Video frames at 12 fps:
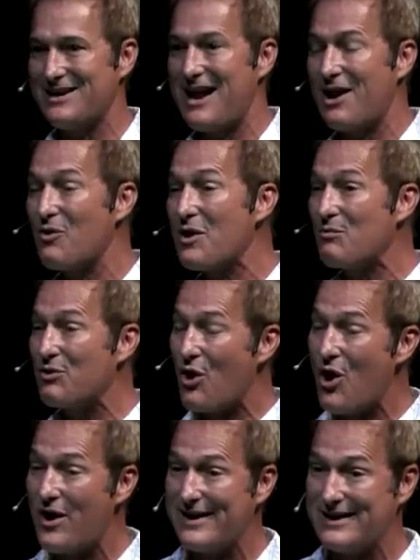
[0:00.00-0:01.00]
not only with
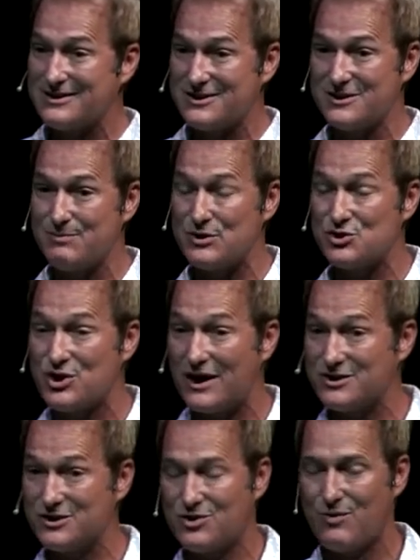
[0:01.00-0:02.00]
audiences, but
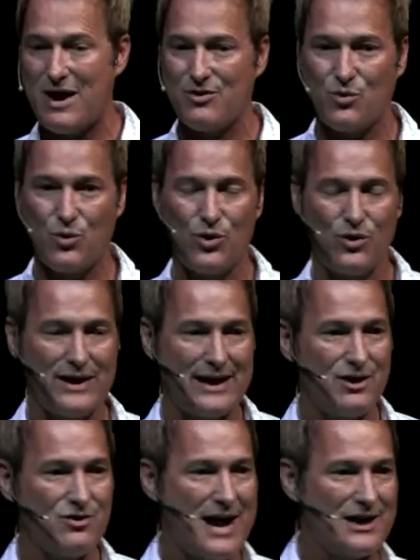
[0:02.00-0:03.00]
judges around the world at
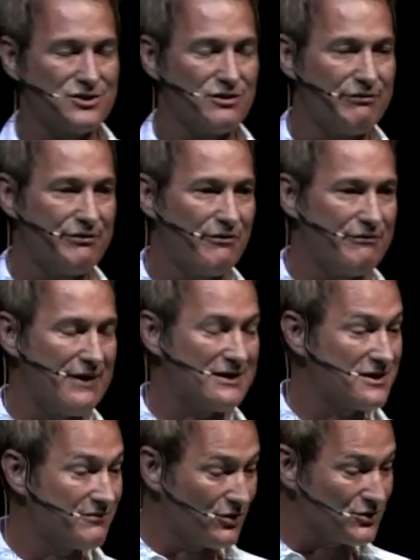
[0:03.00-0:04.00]
international film
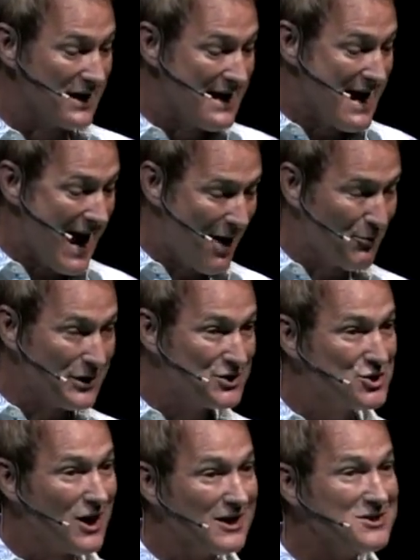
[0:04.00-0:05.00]
festivals, and we
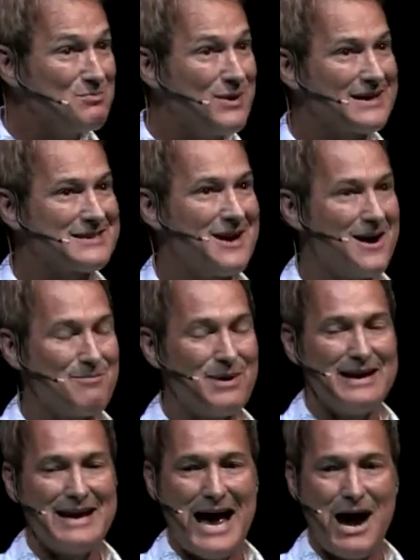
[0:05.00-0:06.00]
just picked up
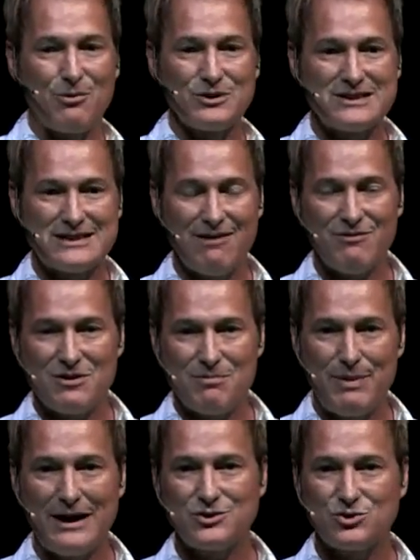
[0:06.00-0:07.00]
our 7th
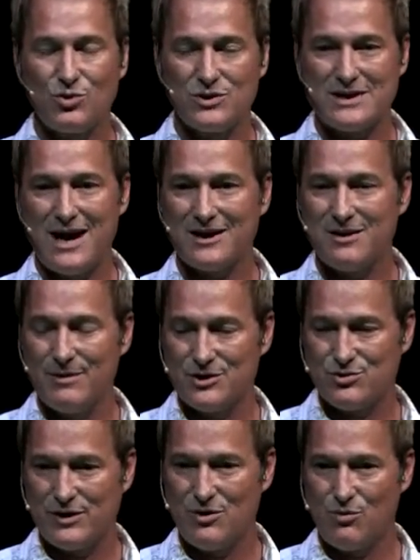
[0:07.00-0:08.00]
Best Short
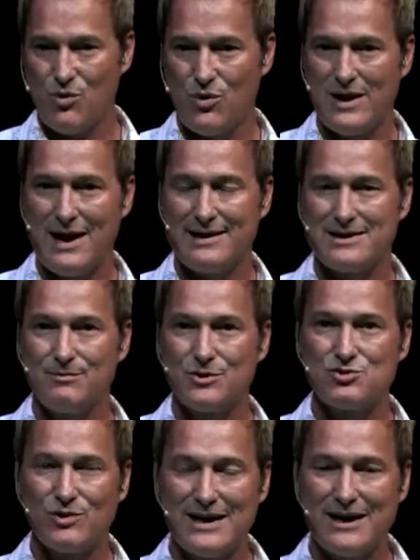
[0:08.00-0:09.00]
Documentary Award at the
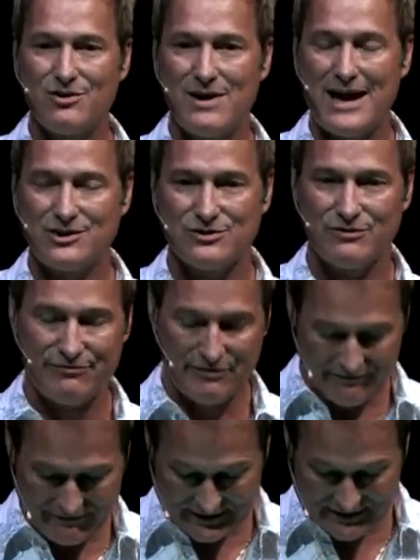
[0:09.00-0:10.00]
Madrid International Film
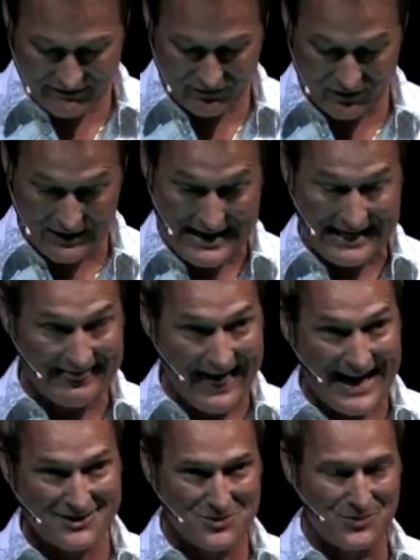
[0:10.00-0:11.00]
Festival
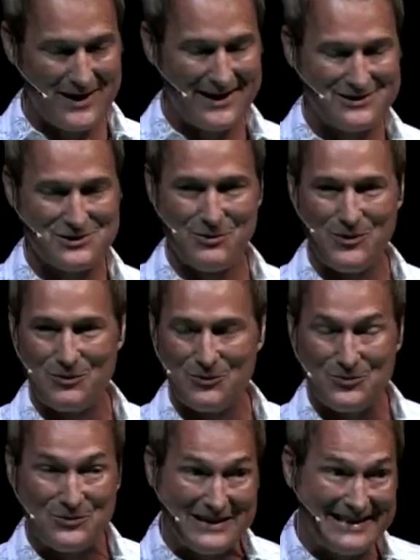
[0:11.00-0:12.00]
last week, so we were
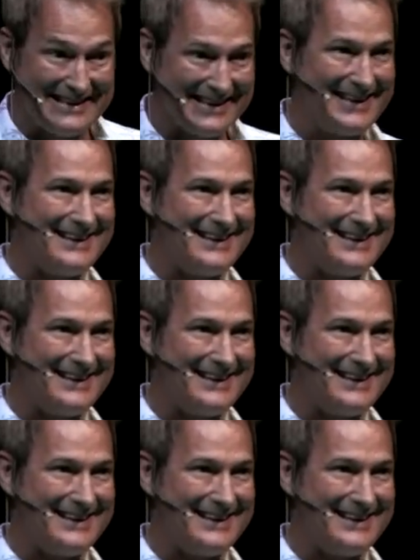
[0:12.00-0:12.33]
really,